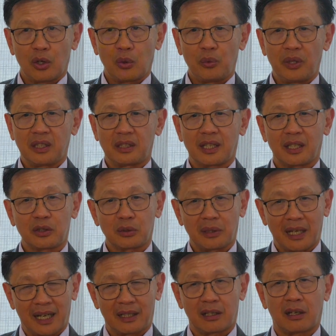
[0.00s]
we tend to
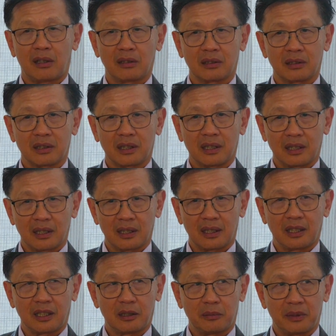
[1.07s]
add on a
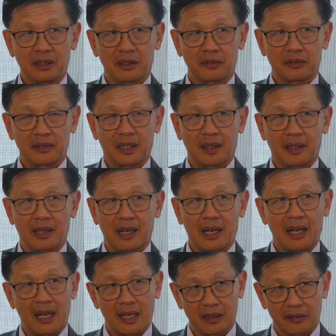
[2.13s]
little bit of
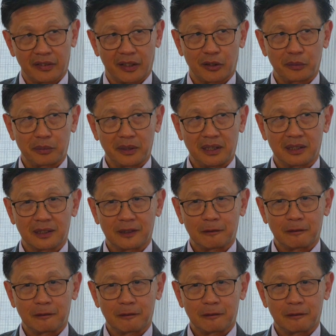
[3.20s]
other therapies.